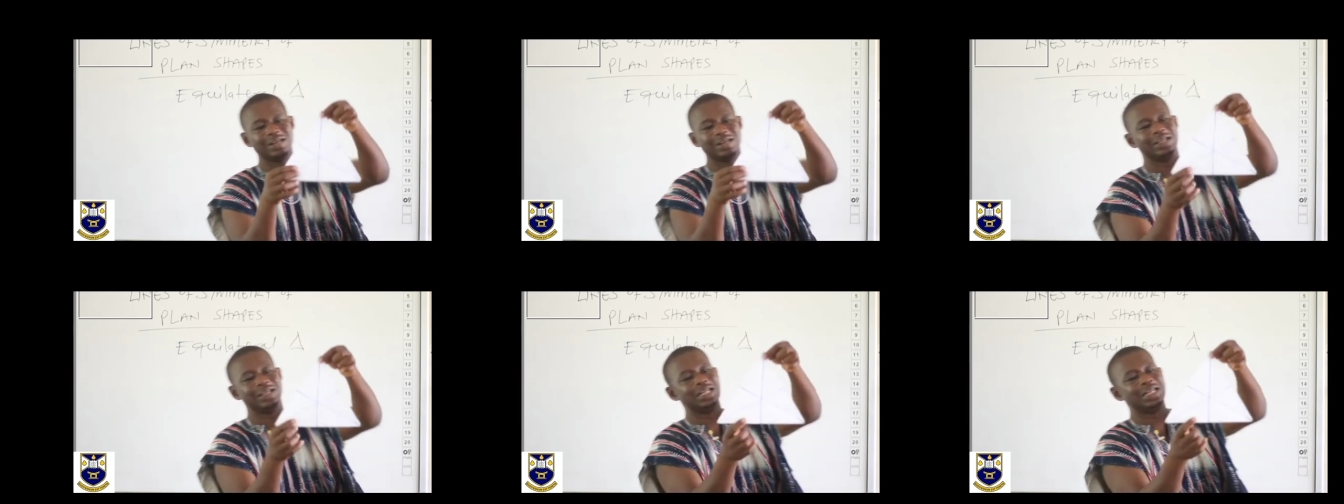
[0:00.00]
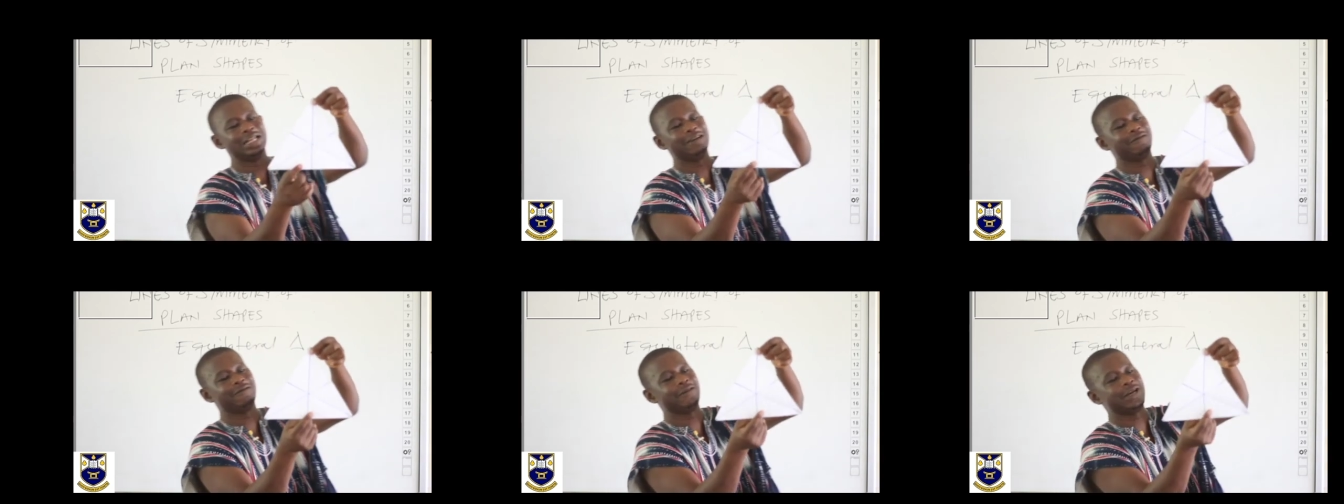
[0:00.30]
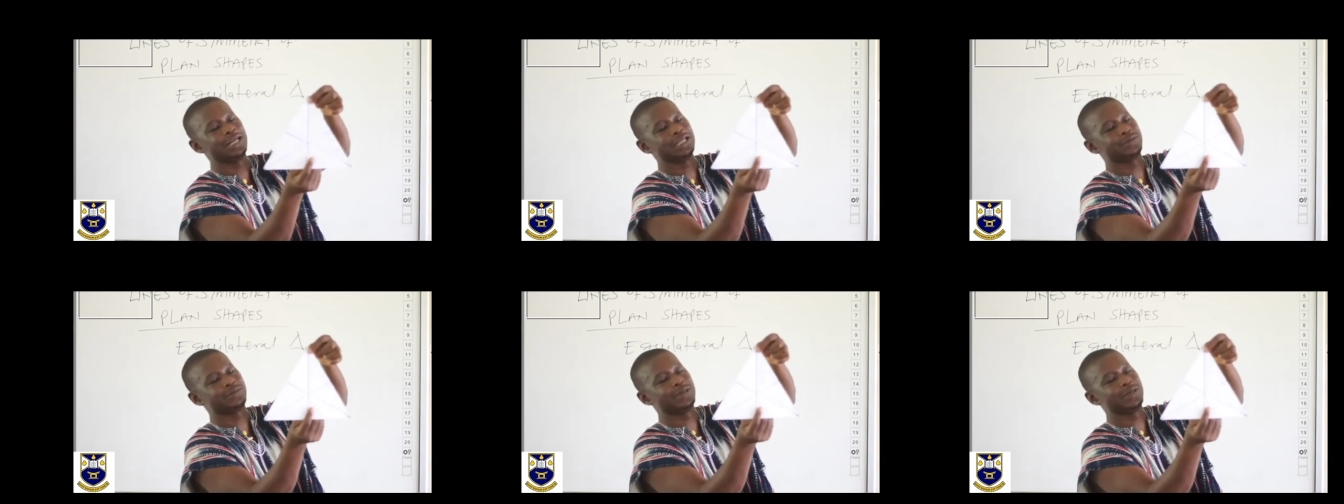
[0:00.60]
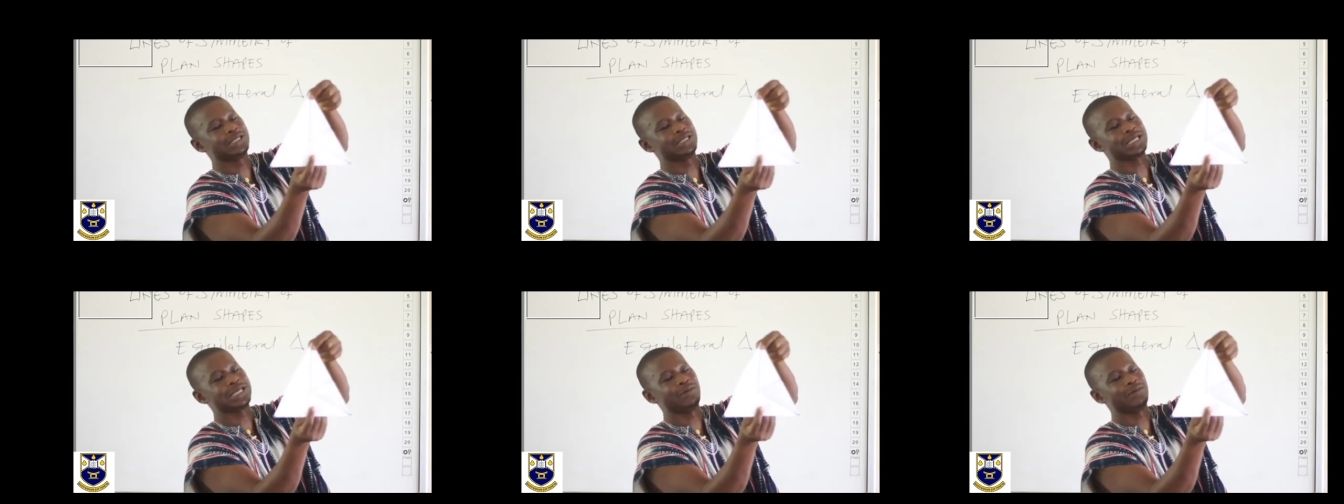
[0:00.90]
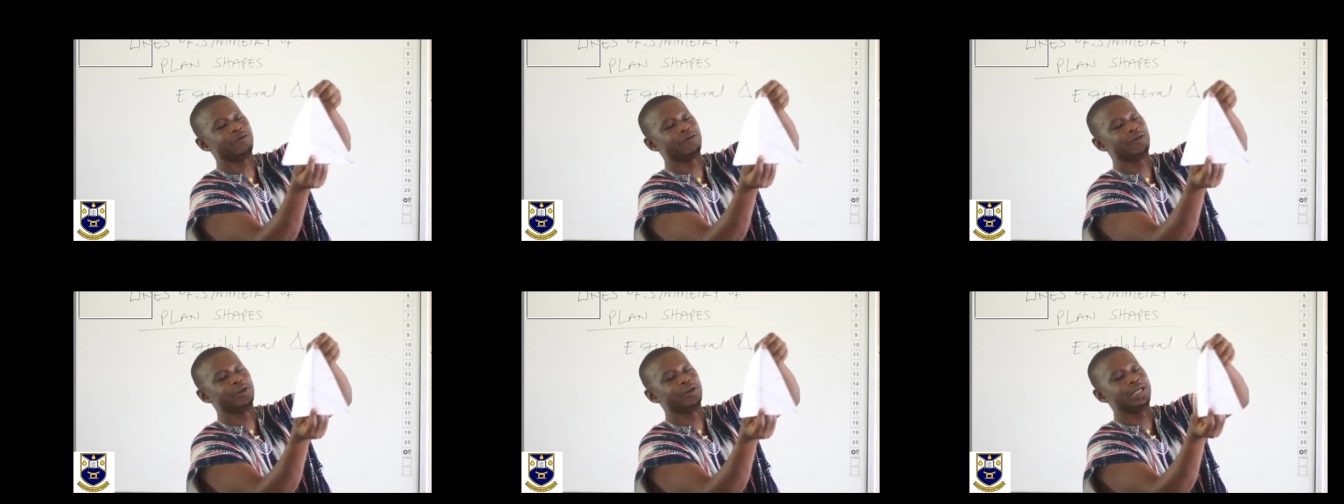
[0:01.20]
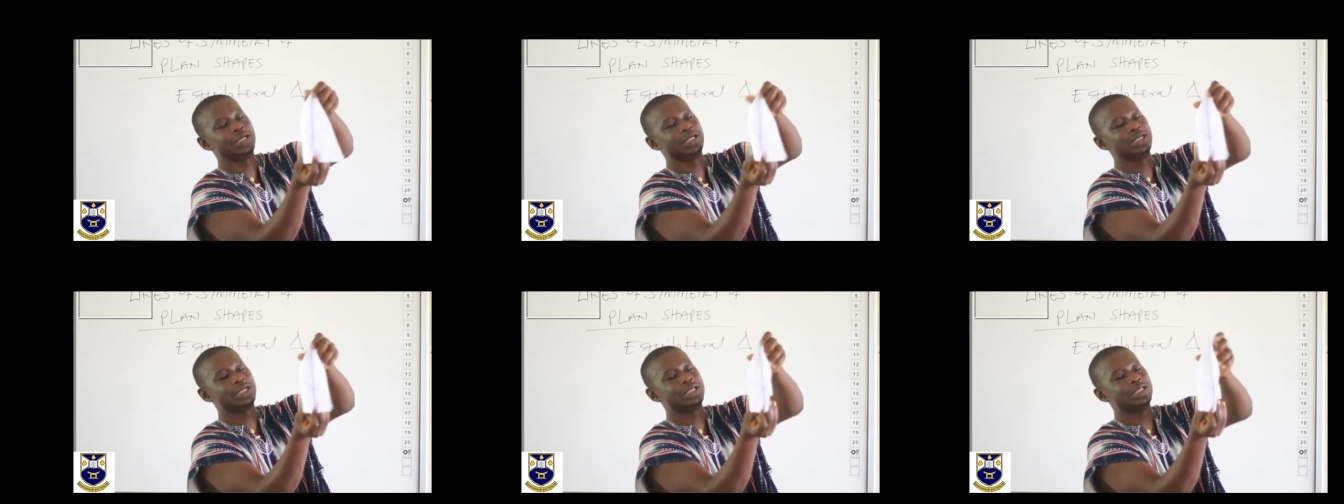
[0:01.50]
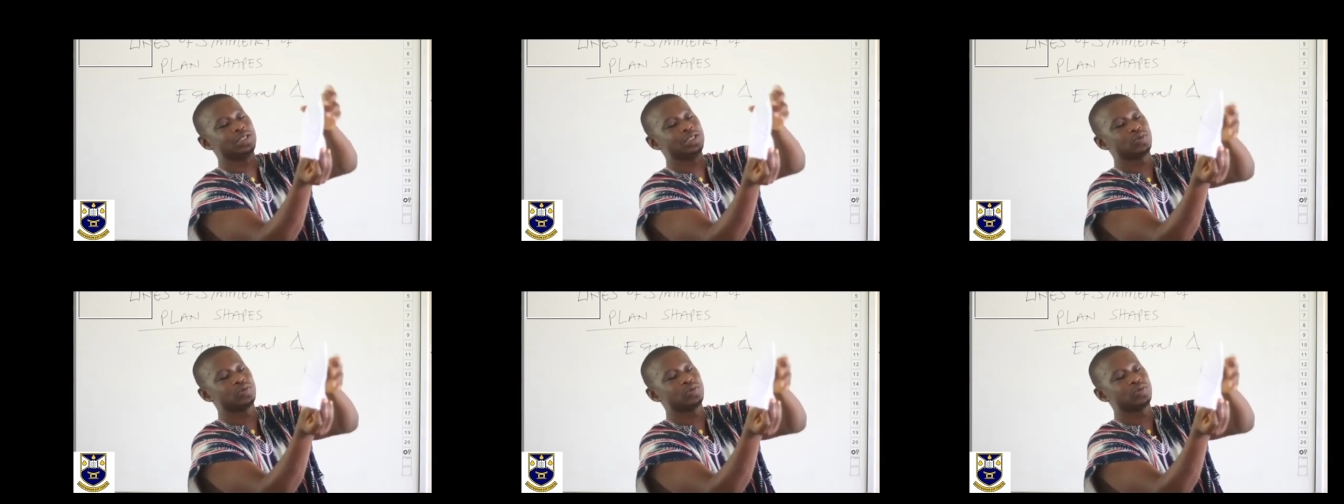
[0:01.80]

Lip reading: in the first place. I'm folding it this way.